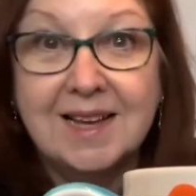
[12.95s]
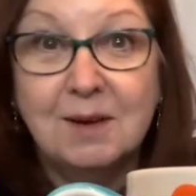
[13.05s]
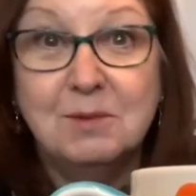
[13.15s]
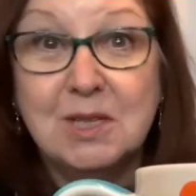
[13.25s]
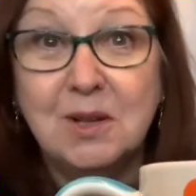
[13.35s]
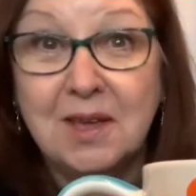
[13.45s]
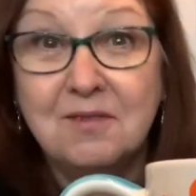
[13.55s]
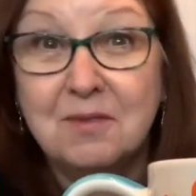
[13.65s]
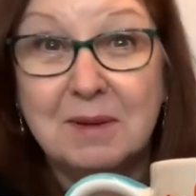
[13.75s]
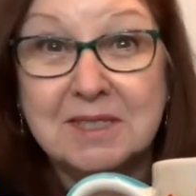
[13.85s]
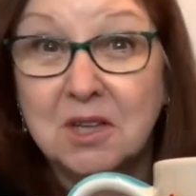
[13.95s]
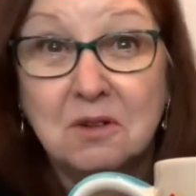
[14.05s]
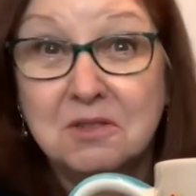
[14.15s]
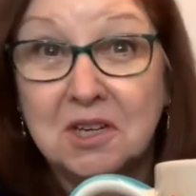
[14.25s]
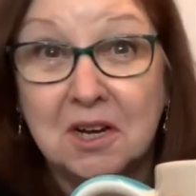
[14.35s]
I was looking for my
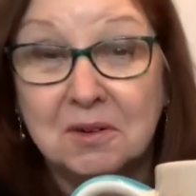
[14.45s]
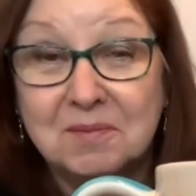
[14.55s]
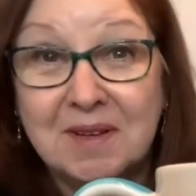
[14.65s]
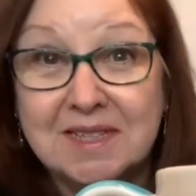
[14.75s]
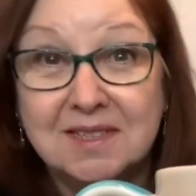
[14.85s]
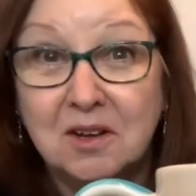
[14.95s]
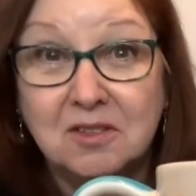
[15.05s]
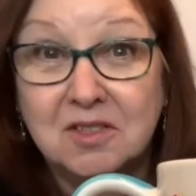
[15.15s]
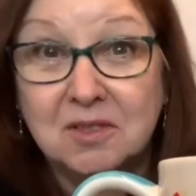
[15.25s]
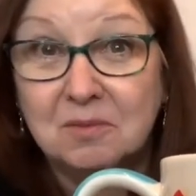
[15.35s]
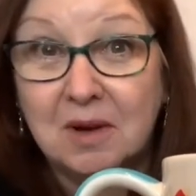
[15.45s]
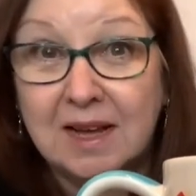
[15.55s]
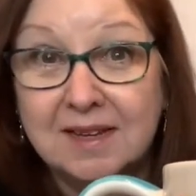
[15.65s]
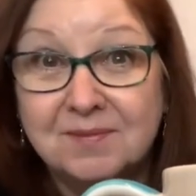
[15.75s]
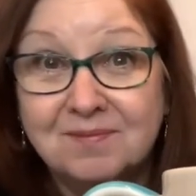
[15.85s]
sewjo. It's gone
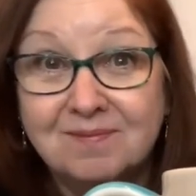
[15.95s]
somewhere.